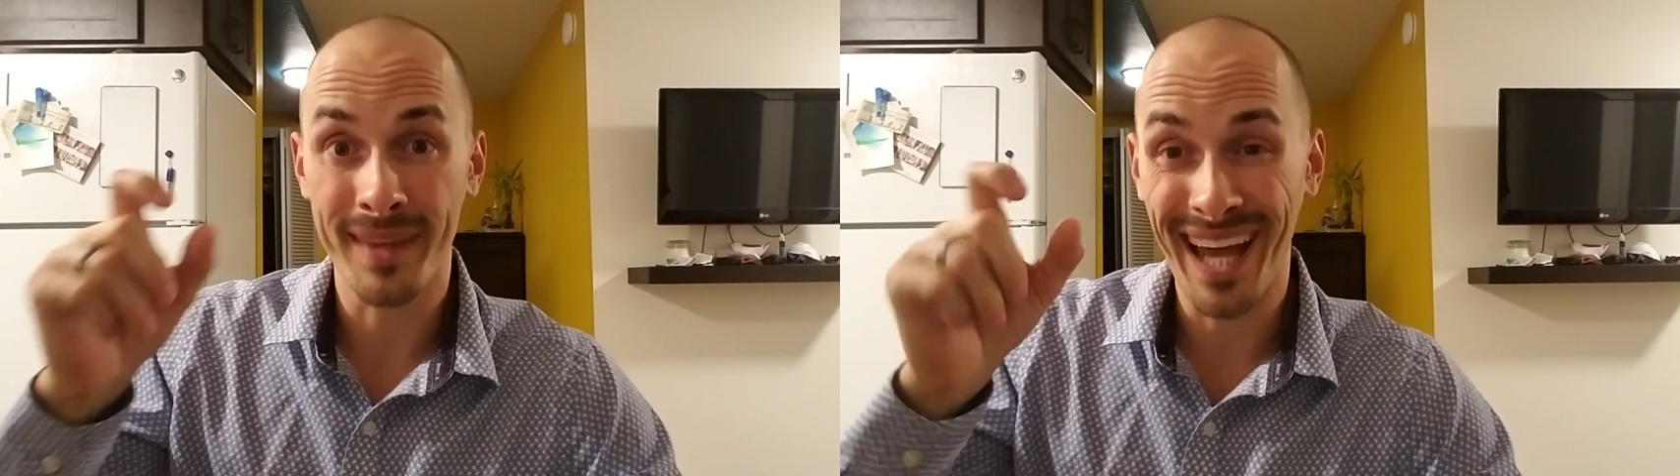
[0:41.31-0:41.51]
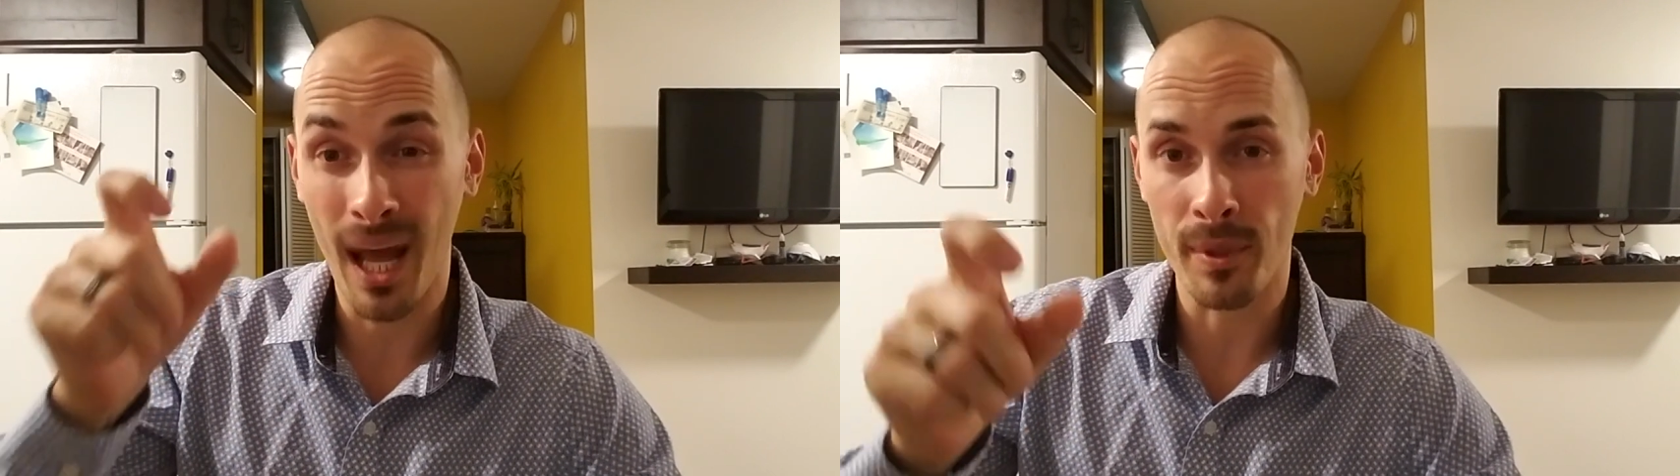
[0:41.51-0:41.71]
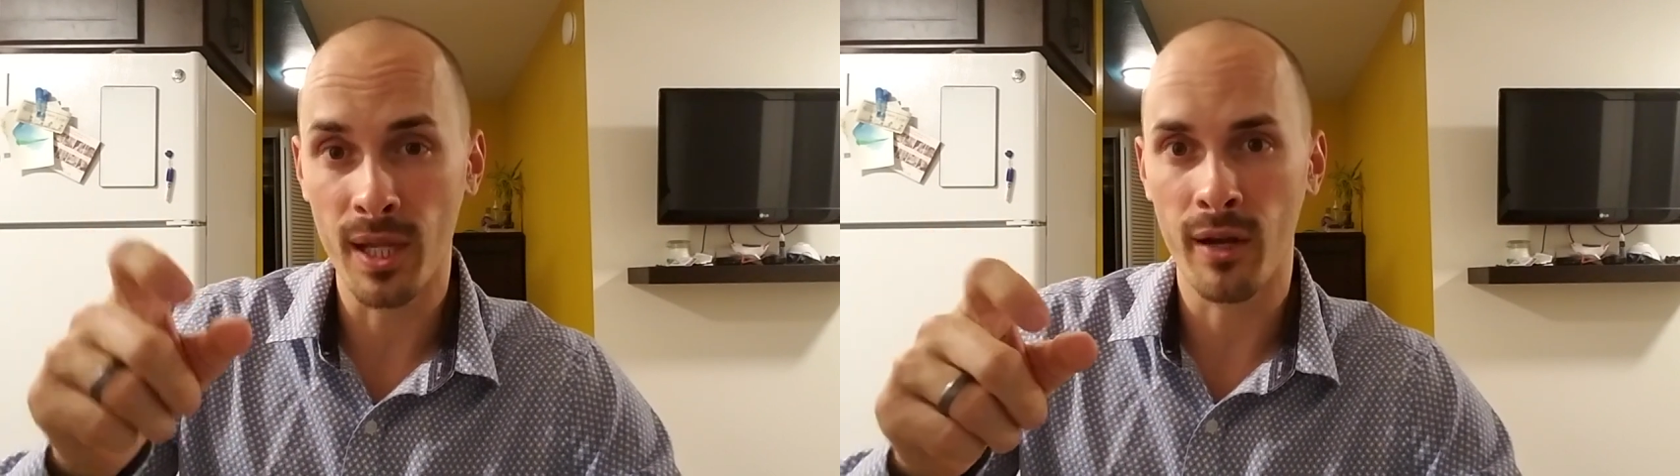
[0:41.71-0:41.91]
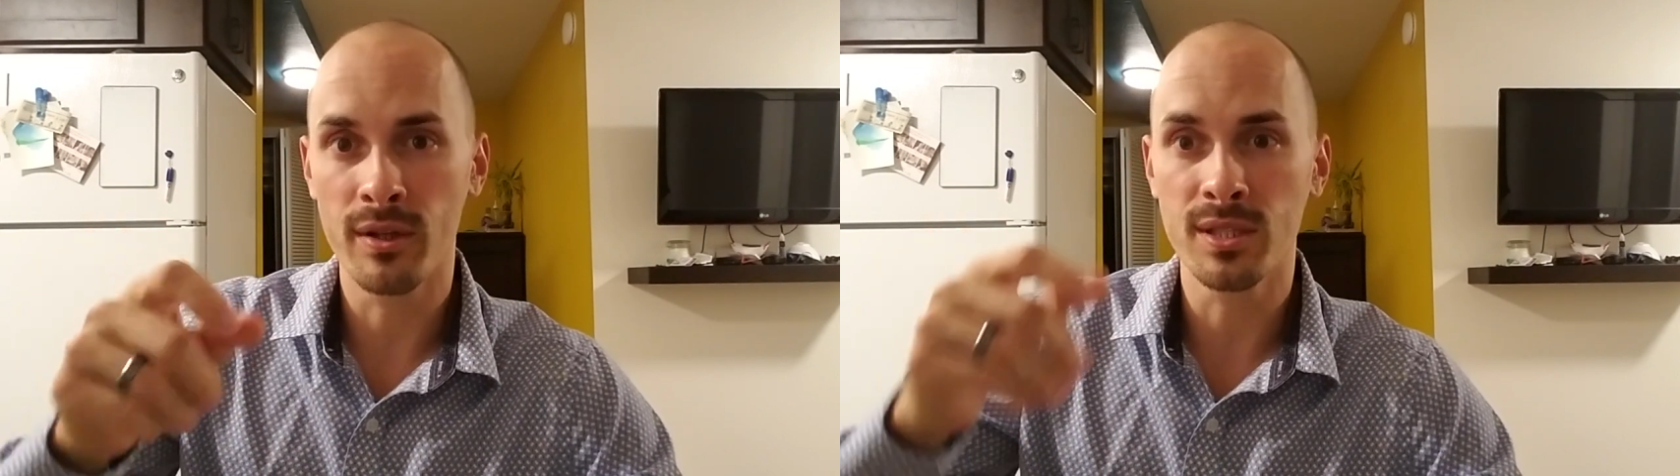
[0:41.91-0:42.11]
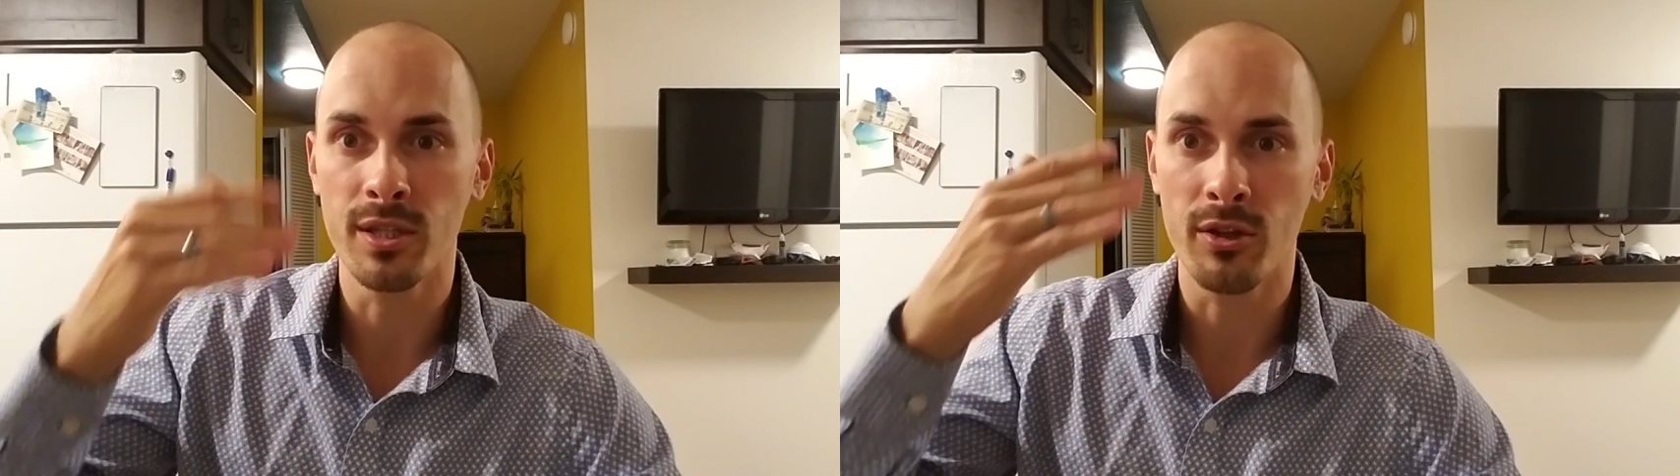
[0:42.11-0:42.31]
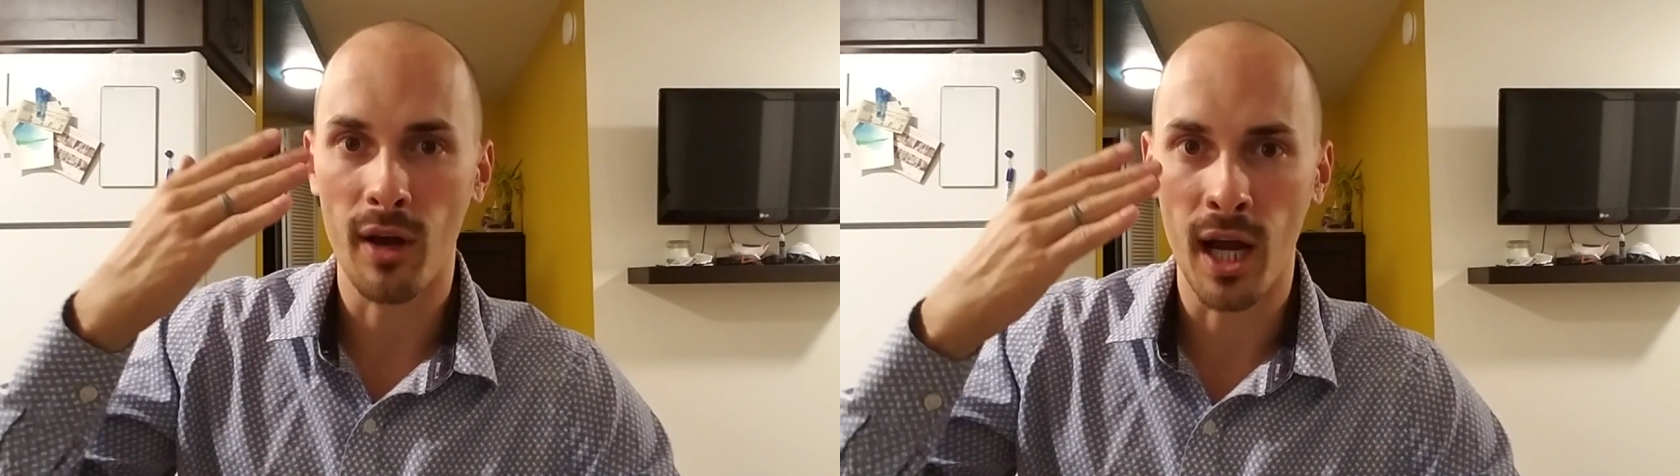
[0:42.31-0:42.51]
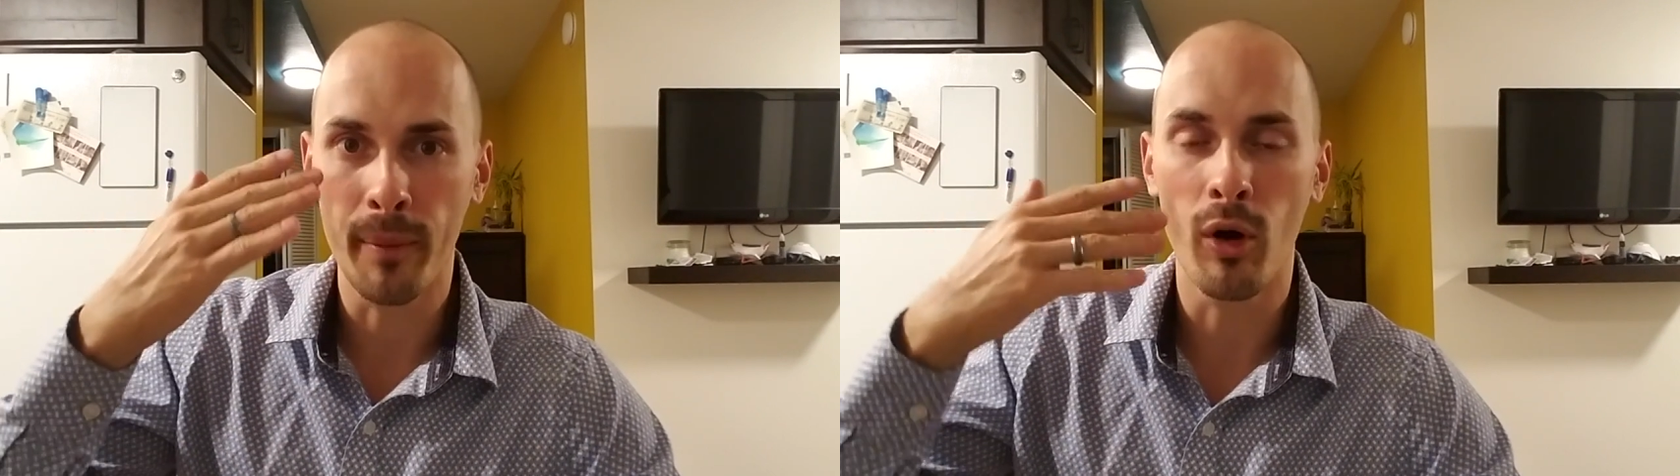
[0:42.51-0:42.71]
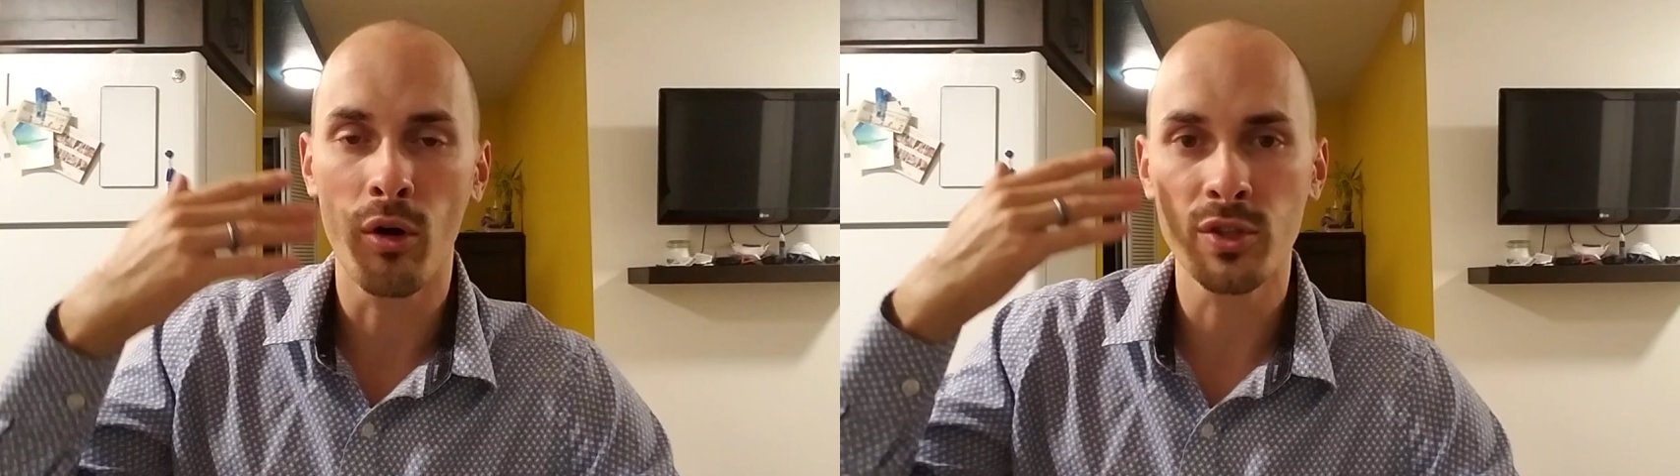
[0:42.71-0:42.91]
capillaries in your
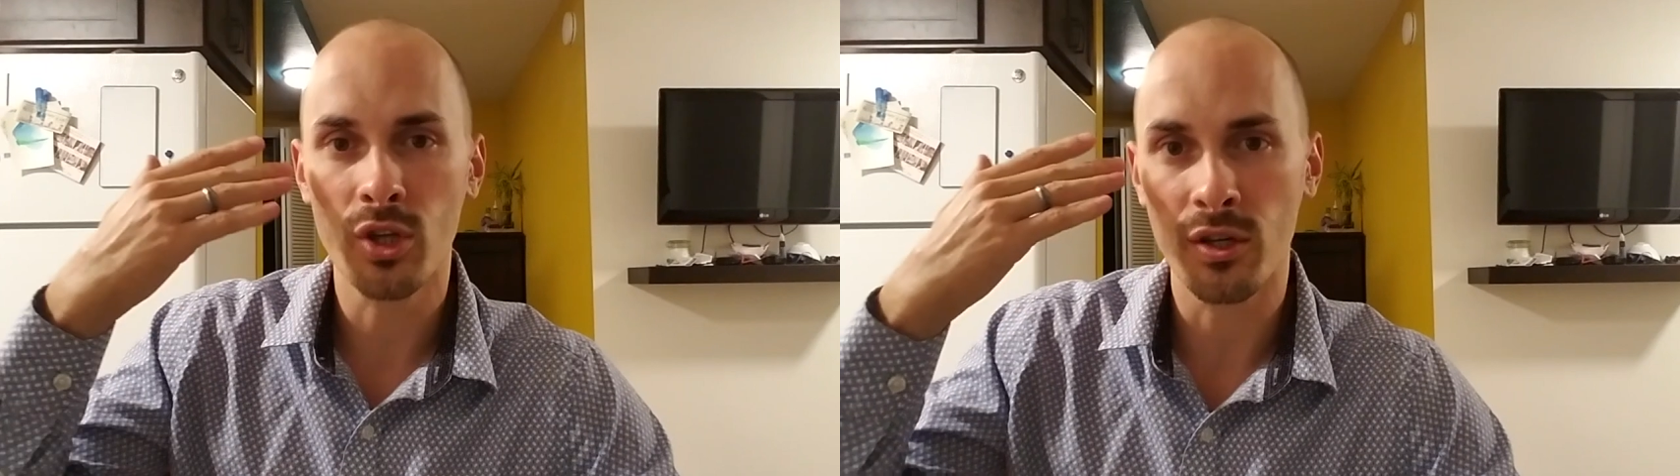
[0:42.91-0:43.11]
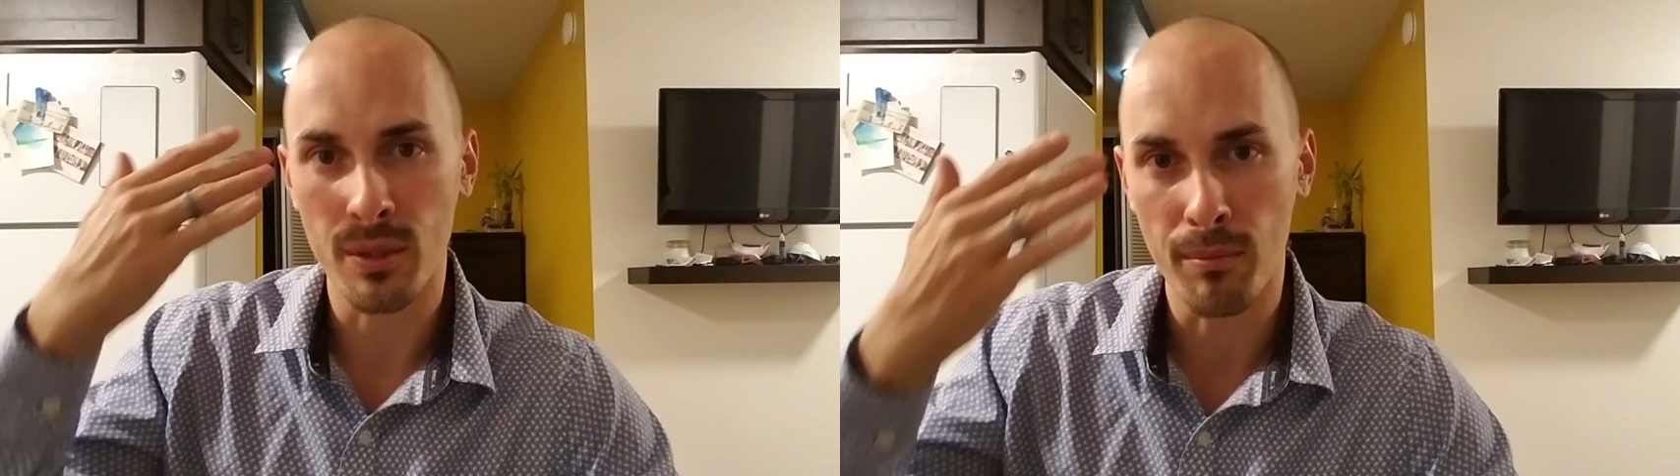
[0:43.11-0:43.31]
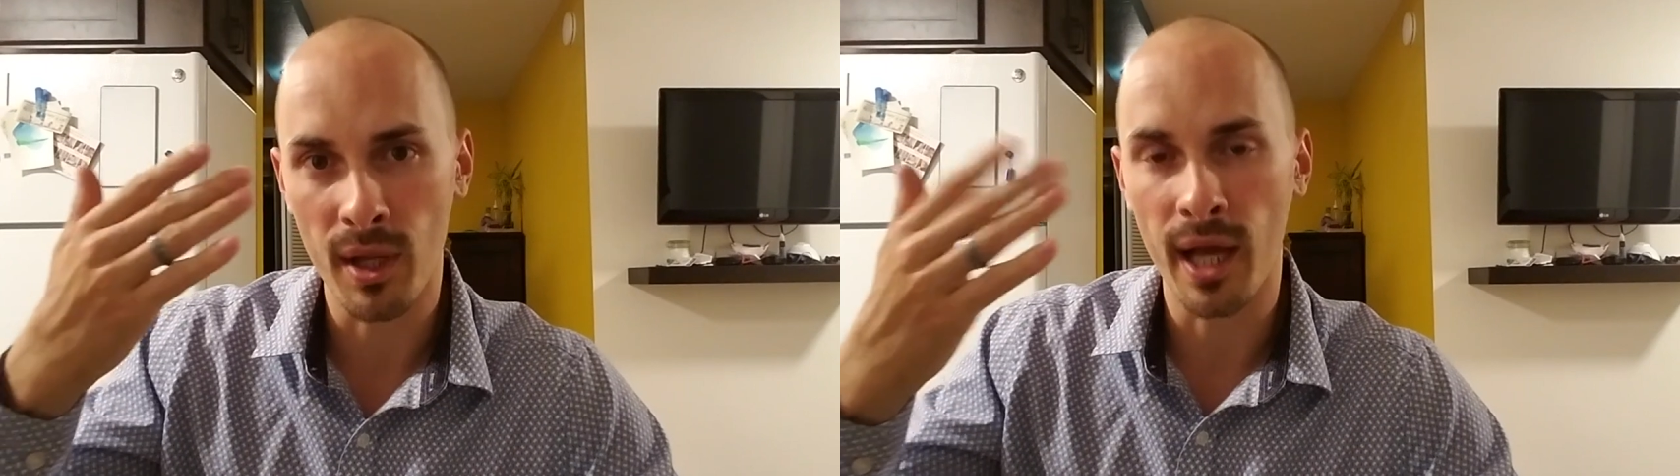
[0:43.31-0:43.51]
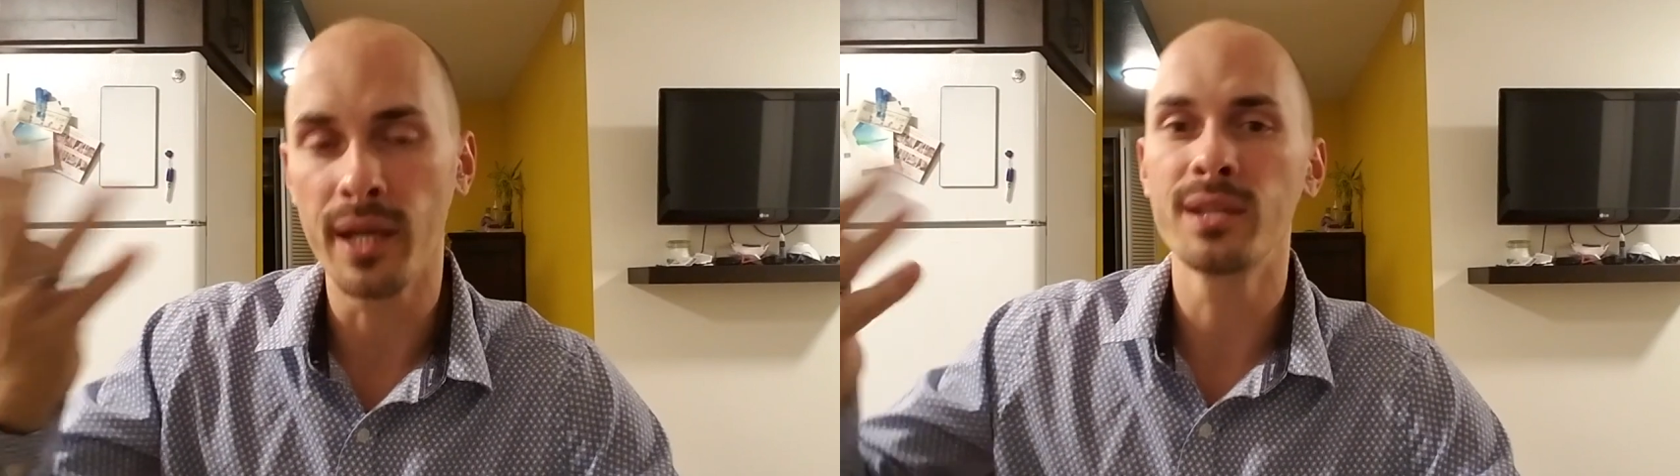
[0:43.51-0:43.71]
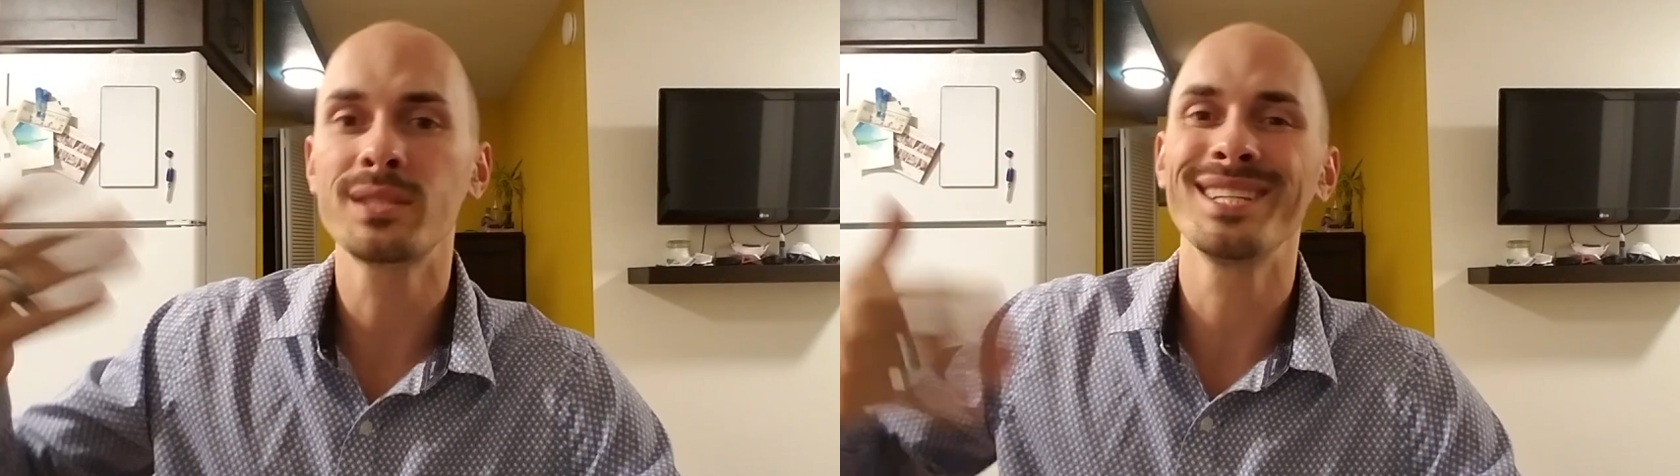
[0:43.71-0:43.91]
eyeballs, causing blindness,